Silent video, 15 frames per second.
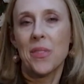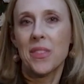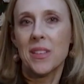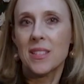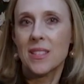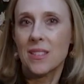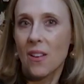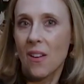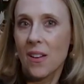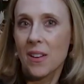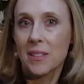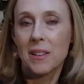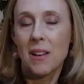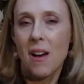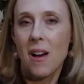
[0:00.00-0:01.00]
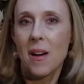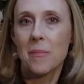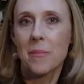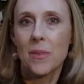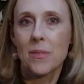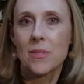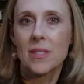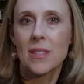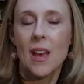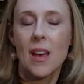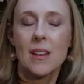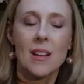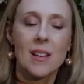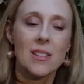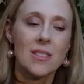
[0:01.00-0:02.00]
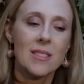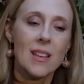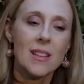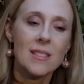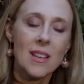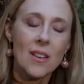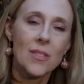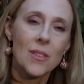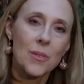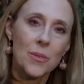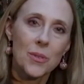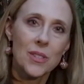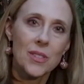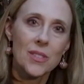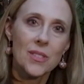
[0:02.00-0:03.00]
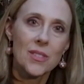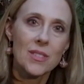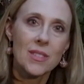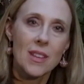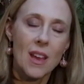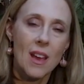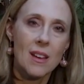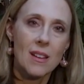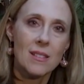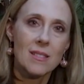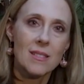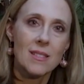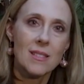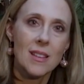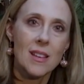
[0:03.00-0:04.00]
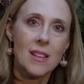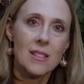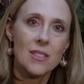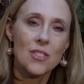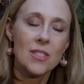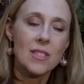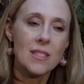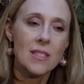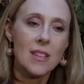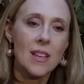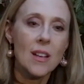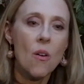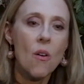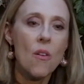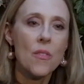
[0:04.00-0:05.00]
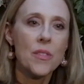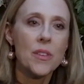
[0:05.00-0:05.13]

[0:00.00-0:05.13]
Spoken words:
these yarn combos. And I sent out the orders, and just seeing all the